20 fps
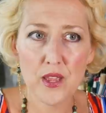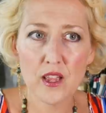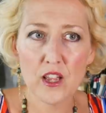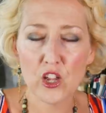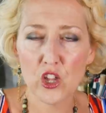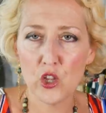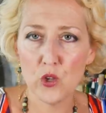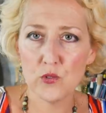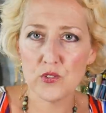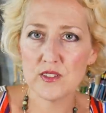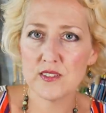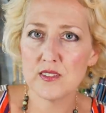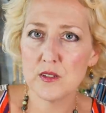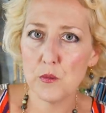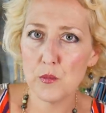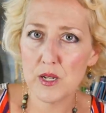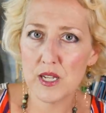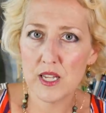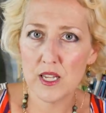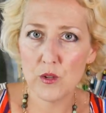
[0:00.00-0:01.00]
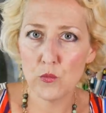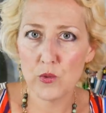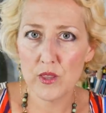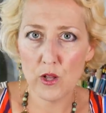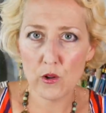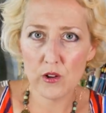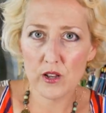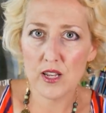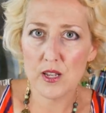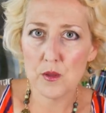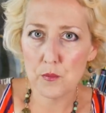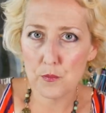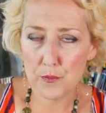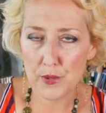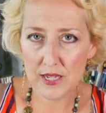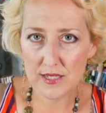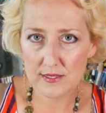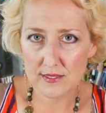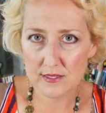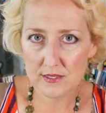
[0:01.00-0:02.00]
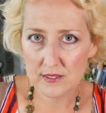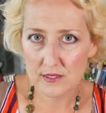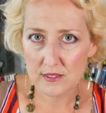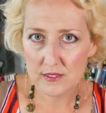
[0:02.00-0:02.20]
big accusing somebody without any base